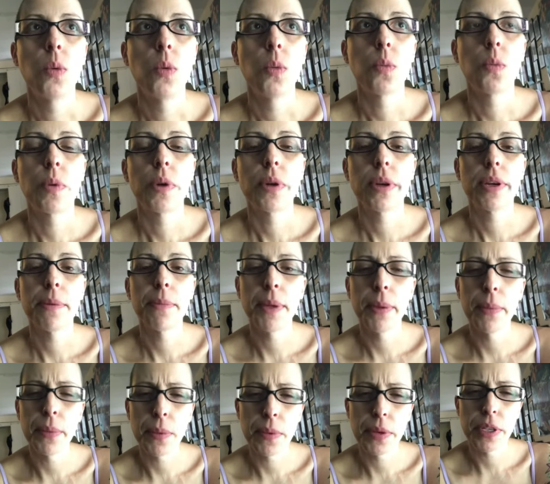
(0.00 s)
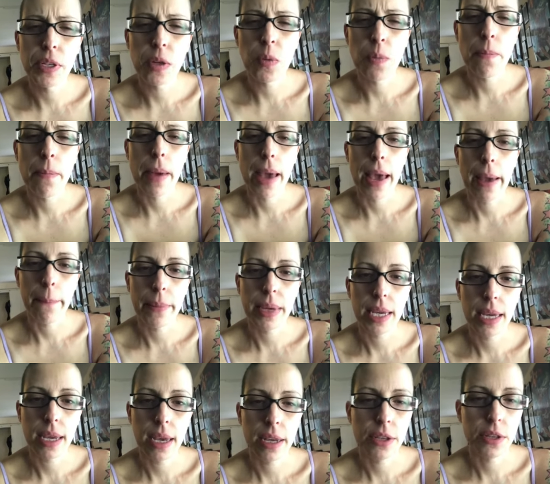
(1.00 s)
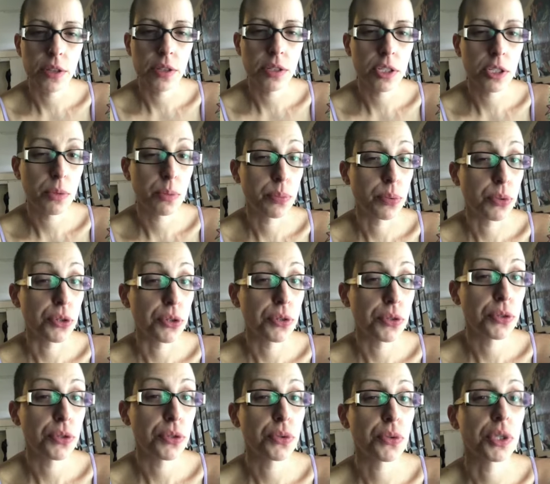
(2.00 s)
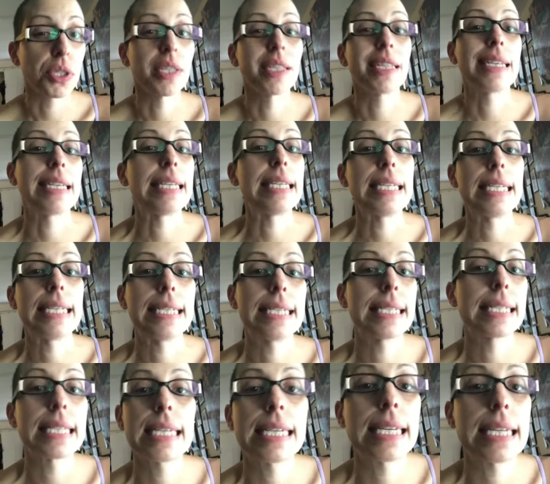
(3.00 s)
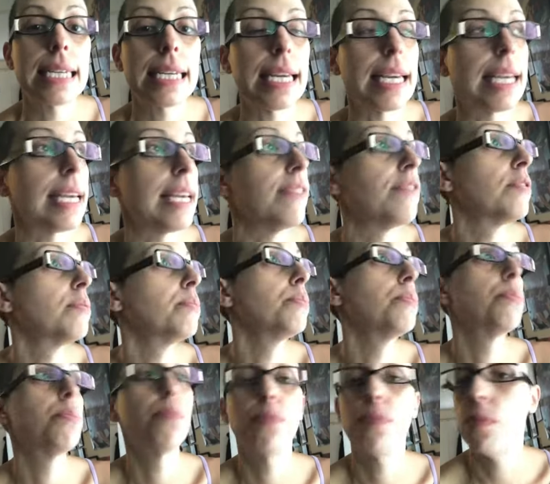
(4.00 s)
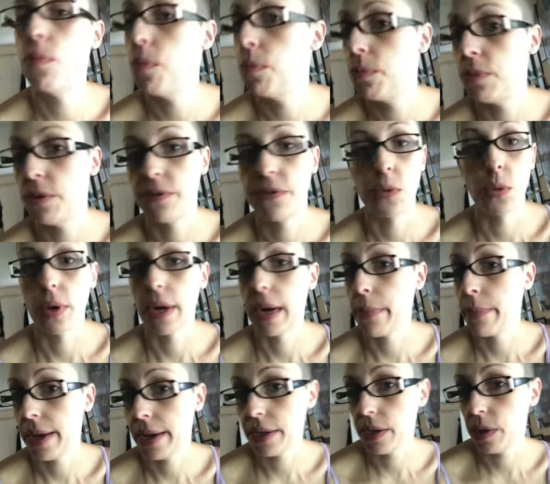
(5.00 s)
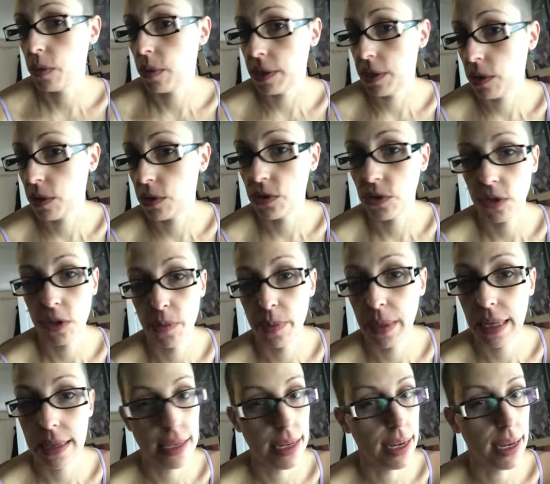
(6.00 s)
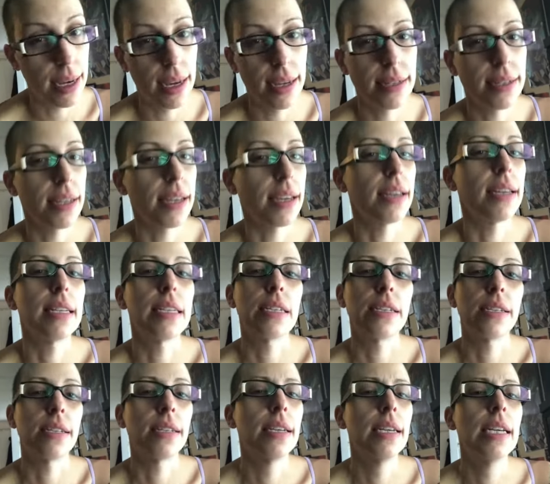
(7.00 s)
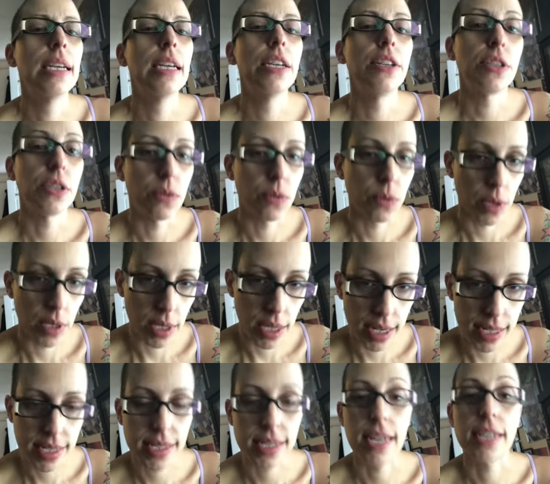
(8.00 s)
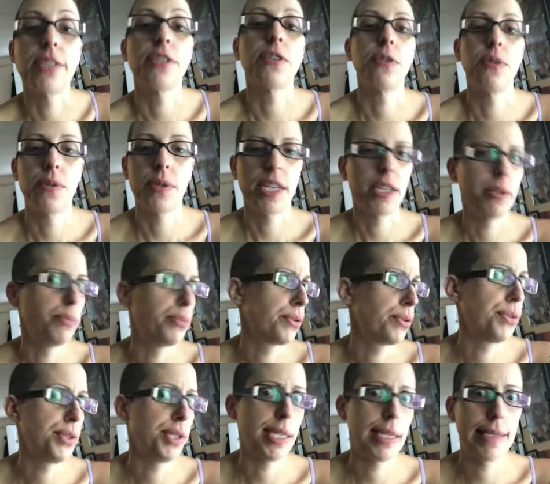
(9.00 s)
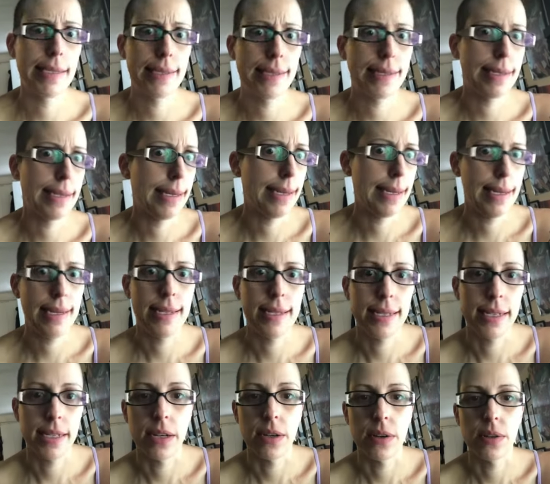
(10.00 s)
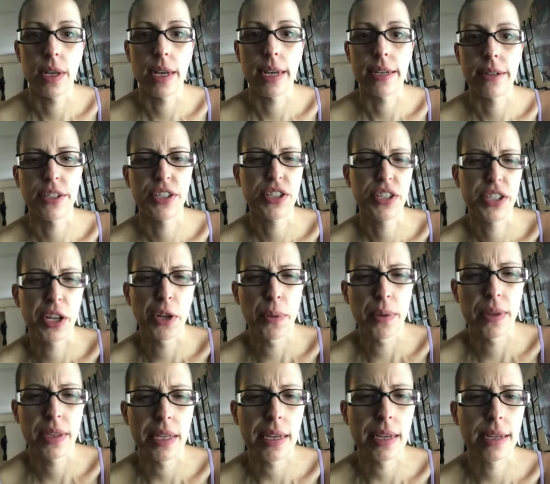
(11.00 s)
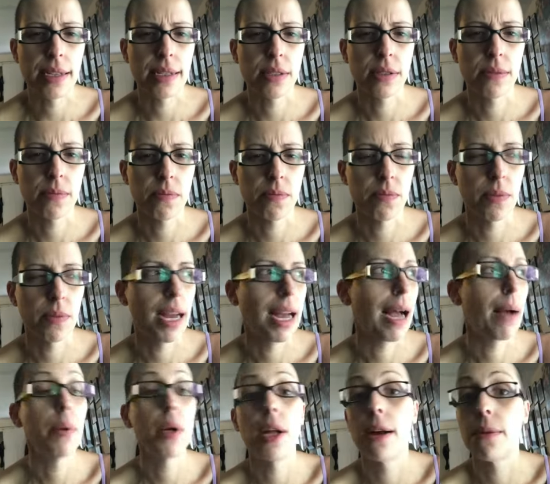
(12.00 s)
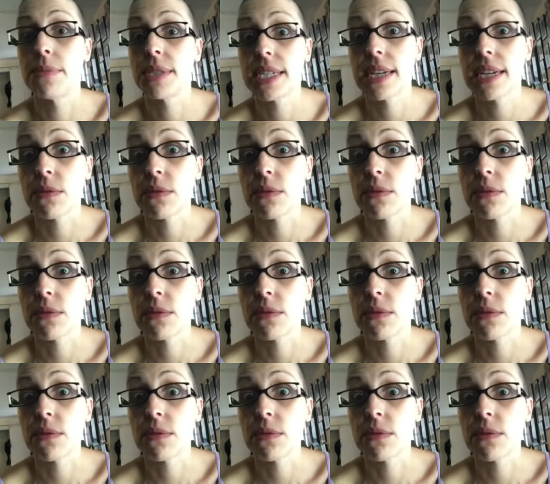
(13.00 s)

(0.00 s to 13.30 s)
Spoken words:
well, remember when you met me, I used to bruise really easily. Even before I met you, I told you about that. And you realized that I did bruise easily, you know, like stupid things. I'm clumsy. I